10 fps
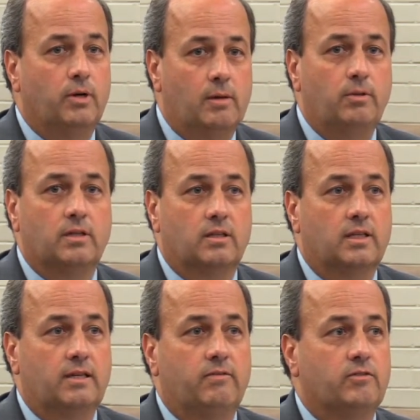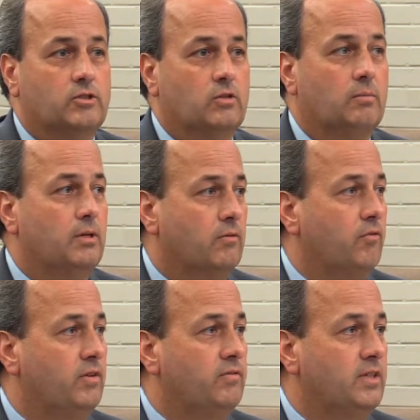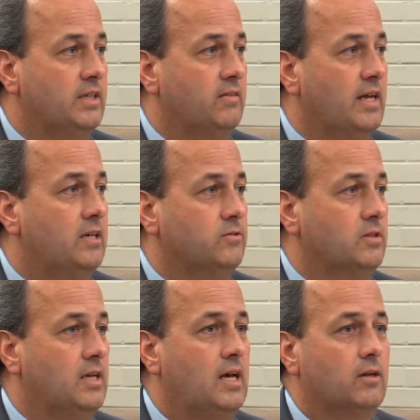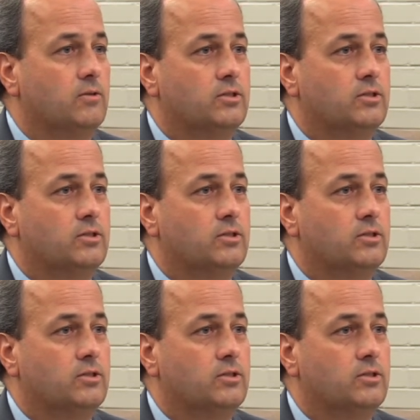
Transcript: publicly if it's going to be over $15,000.